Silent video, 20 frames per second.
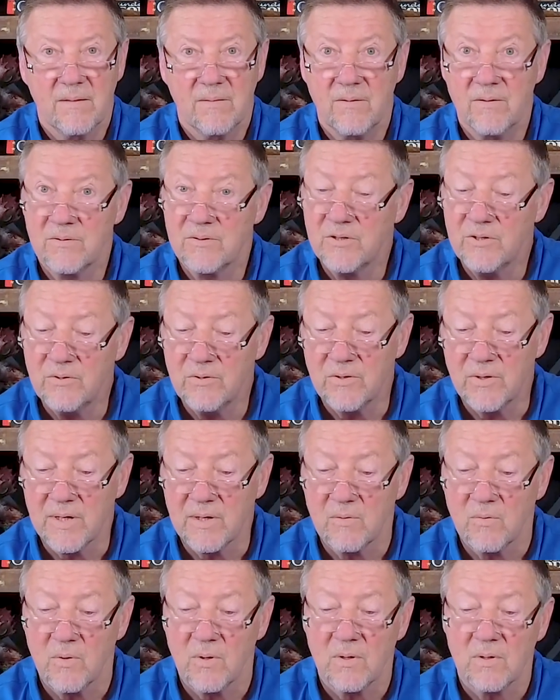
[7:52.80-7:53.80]
There are two
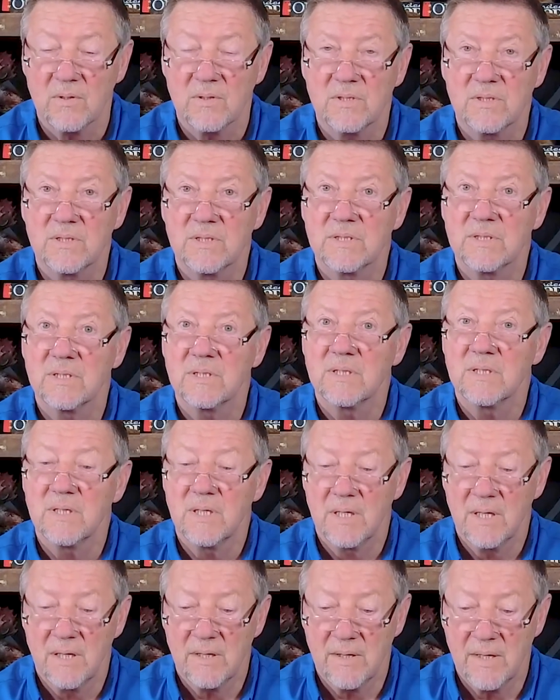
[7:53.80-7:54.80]
Greek words
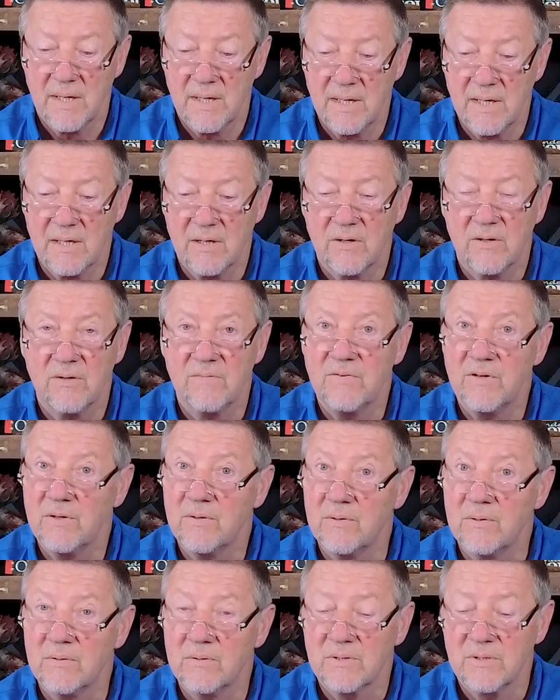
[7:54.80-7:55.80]
that he could have
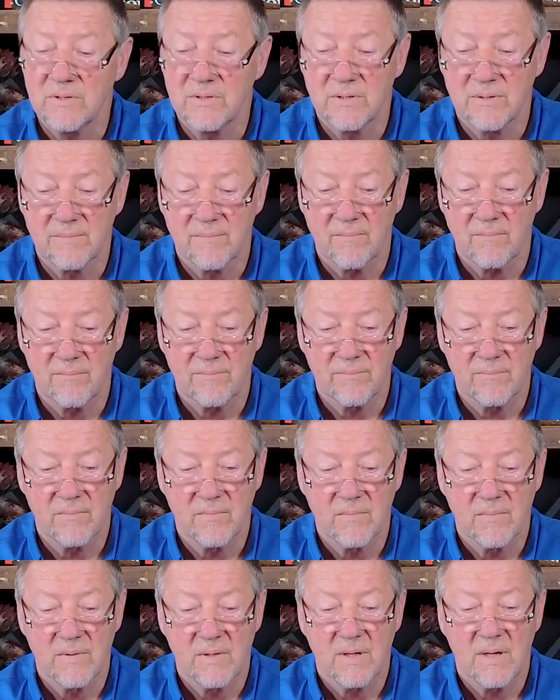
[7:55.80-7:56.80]
used
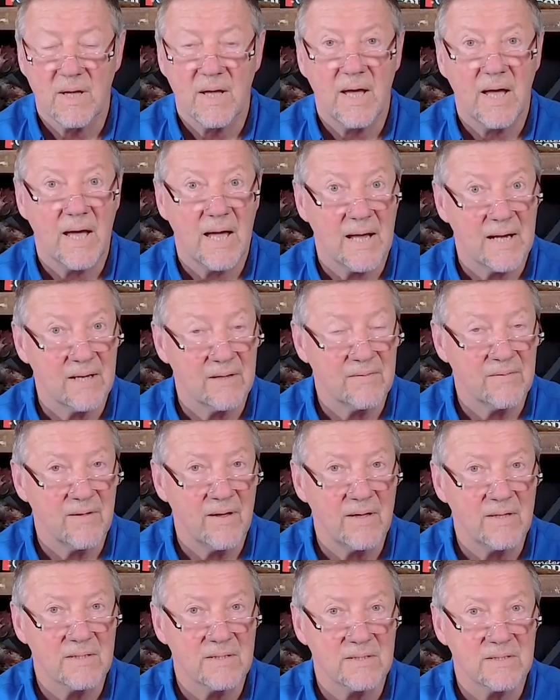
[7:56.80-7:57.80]

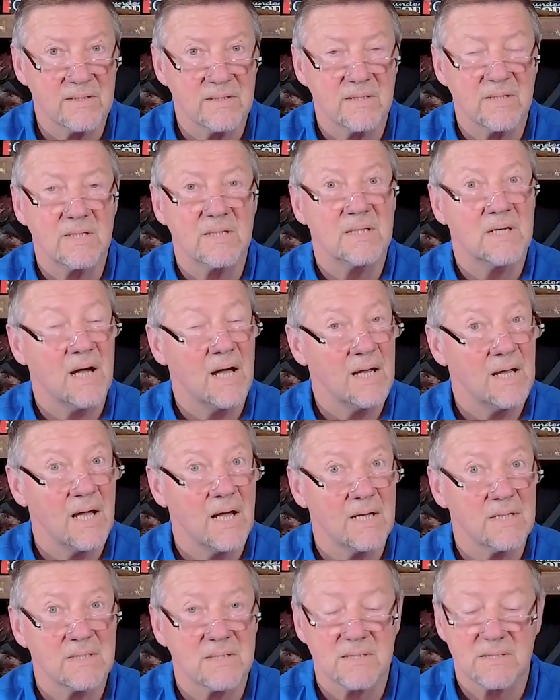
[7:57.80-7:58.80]
agathos and
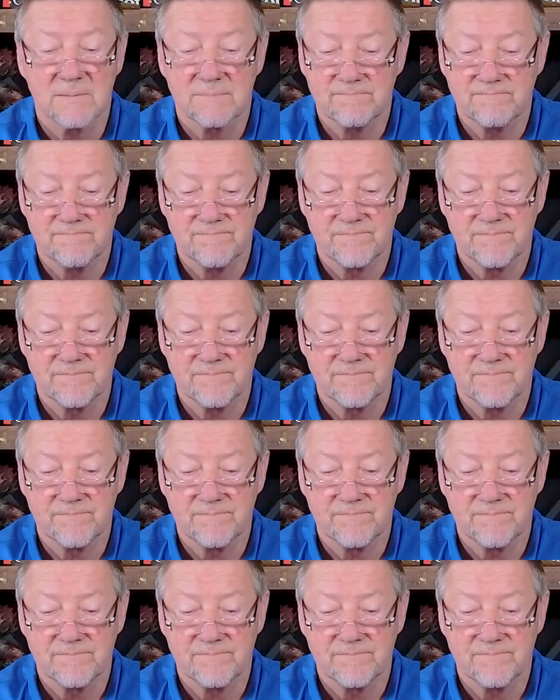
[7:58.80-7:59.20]
kalos.